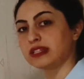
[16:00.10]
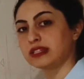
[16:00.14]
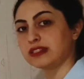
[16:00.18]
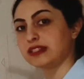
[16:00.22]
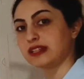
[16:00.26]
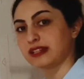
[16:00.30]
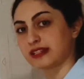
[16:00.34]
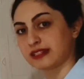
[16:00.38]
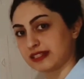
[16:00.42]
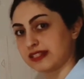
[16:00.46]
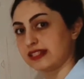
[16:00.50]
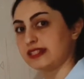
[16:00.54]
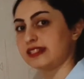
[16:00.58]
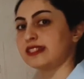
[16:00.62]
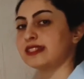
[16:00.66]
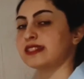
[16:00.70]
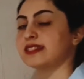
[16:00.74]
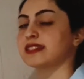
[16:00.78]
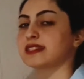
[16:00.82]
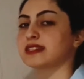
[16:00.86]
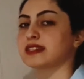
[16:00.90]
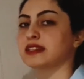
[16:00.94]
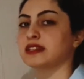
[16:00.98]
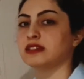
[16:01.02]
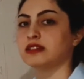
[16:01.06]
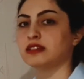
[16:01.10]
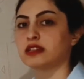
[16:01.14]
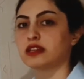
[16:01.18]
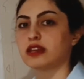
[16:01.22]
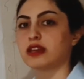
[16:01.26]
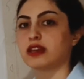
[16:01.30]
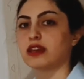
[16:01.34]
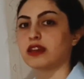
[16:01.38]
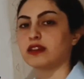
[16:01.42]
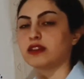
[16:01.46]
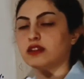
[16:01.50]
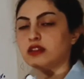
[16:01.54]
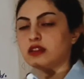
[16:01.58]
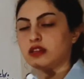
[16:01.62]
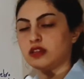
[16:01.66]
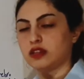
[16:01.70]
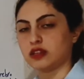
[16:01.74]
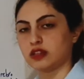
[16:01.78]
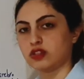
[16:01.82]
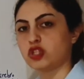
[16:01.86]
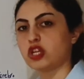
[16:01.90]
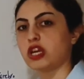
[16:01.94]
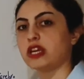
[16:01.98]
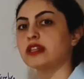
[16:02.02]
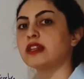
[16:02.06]
it exists in the
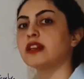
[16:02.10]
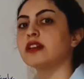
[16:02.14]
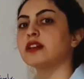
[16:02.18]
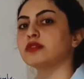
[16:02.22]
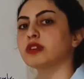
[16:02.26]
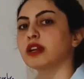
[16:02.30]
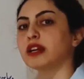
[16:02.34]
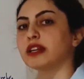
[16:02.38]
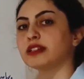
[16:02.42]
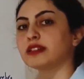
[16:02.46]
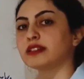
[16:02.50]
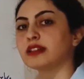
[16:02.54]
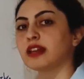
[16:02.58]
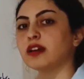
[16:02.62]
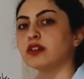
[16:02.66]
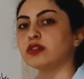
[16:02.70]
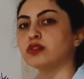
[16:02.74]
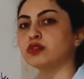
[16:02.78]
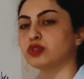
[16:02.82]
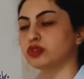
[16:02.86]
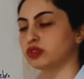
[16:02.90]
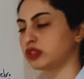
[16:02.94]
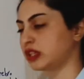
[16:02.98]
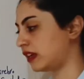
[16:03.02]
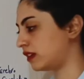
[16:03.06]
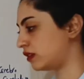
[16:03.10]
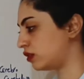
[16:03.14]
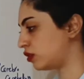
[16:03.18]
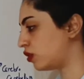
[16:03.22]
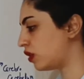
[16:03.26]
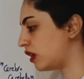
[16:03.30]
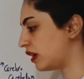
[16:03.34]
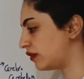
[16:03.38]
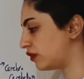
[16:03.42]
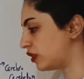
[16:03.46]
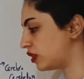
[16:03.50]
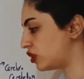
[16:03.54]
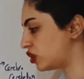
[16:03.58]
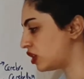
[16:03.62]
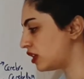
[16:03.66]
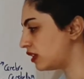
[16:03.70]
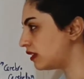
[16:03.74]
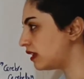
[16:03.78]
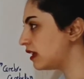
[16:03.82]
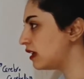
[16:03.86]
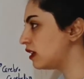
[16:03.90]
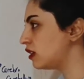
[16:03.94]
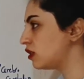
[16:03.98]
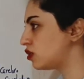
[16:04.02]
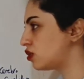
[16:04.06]
channel right now. You can go and watch it.
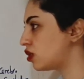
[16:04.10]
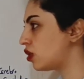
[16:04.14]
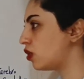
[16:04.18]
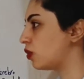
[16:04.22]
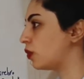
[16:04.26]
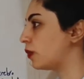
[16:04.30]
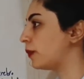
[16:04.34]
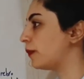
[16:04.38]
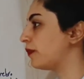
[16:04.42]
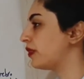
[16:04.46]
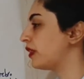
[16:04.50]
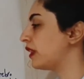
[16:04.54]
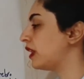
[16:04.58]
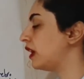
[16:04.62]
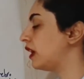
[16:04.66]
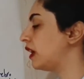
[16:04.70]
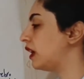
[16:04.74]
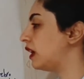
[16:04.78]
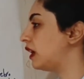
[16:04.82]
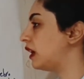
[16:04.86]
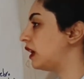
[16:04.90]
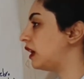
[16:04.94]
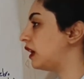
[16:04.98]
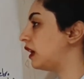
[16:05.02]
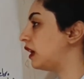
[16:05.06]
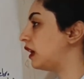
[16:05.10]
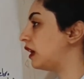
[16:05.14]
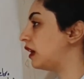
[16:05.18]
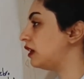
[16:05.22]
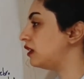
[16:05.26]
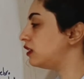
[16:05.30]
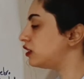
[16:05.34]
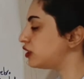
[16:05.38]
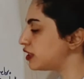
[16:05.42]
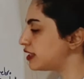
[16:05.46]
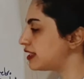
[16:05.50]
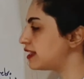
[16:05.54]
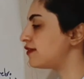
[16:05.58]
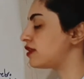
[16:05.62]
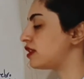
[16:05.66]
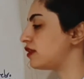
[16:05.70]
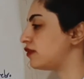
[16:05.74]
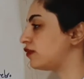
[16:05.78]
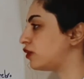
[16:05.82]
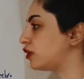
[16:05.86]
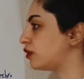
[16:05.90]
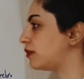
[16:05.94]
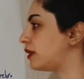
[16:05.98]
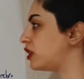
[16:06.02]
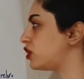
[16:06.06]
So it receives
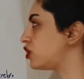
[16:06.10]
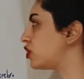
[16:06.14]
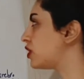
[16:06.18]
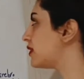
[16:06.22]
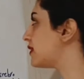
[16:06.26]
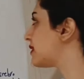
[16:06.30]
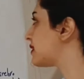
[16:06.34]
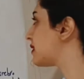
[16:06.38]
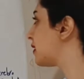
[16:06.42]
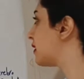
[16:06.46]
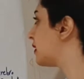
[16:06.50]
informations